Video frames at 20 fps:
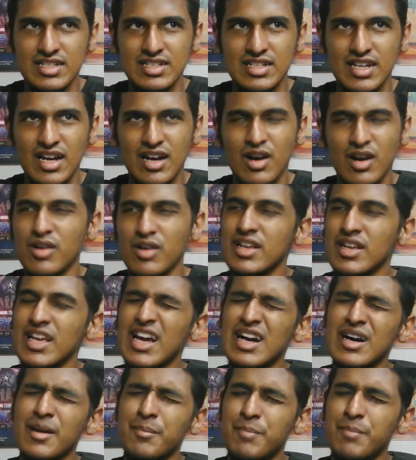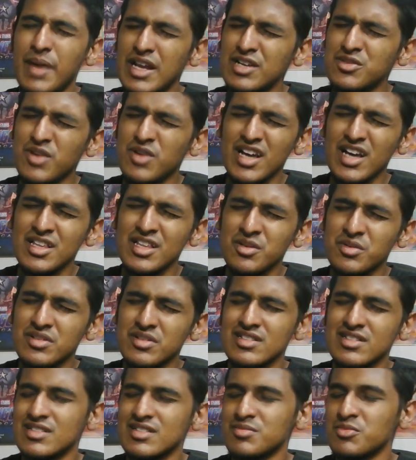yeah, oh yeah, Ben Riley was
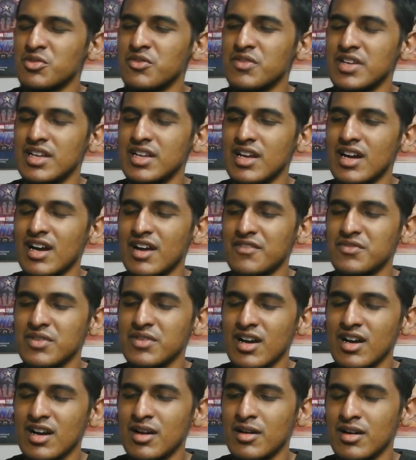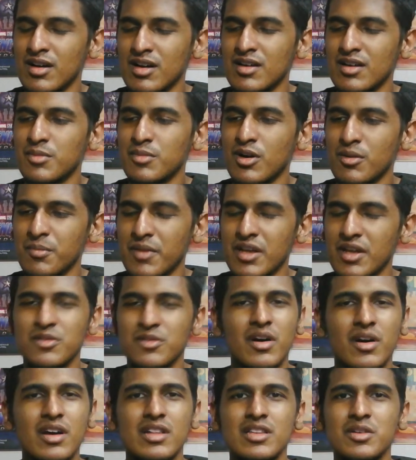in this movie. Yeah, I forgot about Ben
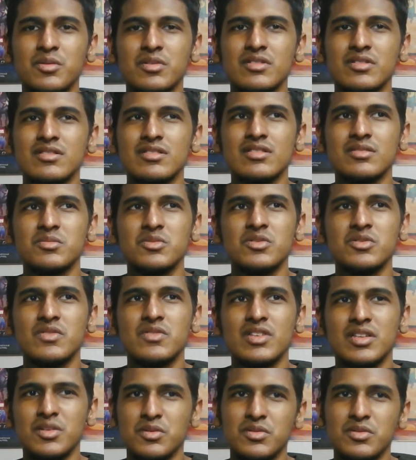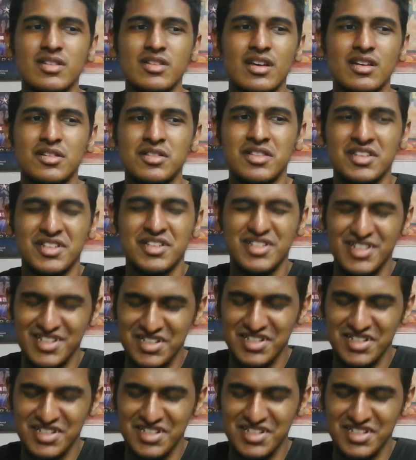Riley was in this movie. He was actually